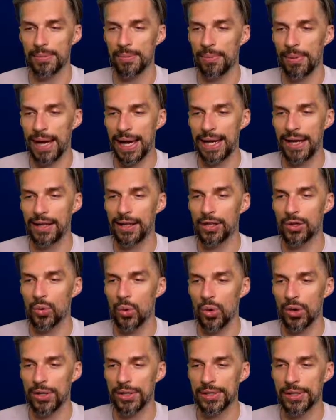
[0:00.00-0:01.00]
mining in
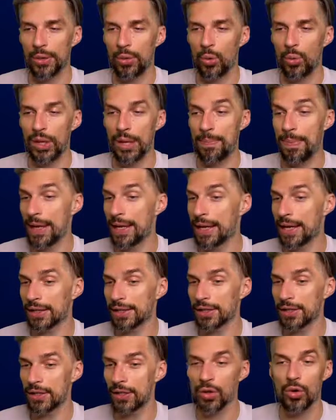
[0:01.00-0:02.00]
quarries with a
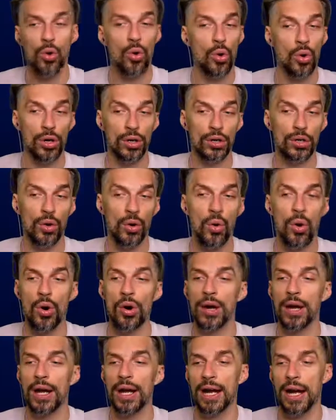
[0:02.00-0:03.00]
pickaxe, cord,
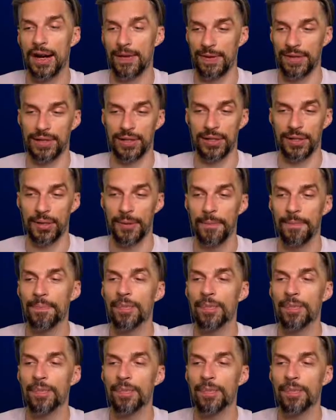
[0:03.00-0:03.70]
or harvester,